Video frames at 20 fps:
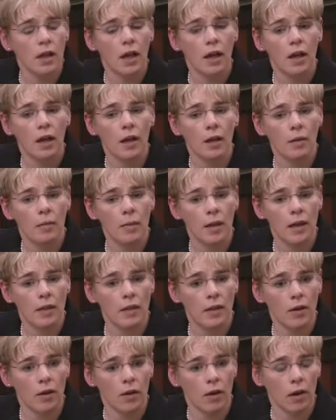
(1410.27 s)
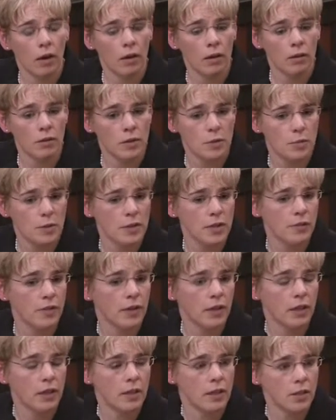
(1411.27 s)
And there are
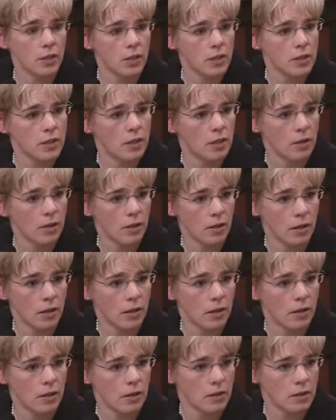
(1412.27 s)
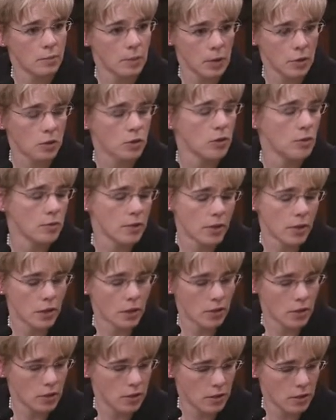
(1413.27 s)
specific conditions that are in the special terms and
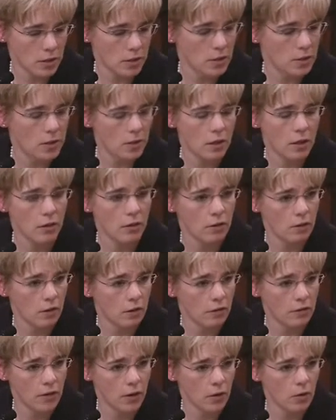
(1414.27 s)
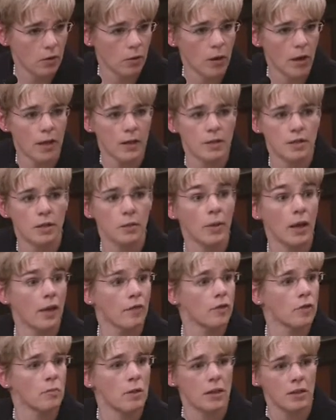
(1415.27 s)
conditions under the federal guidance that we
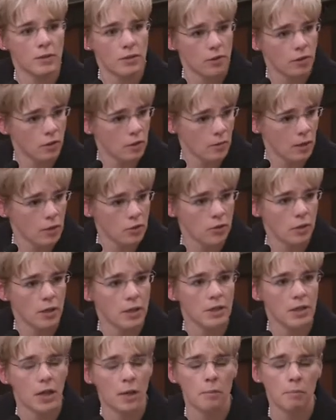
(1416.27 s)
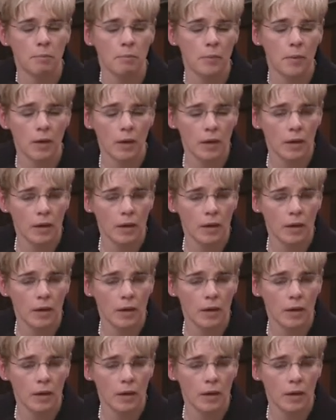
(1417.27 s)
have to meet certain metrics. And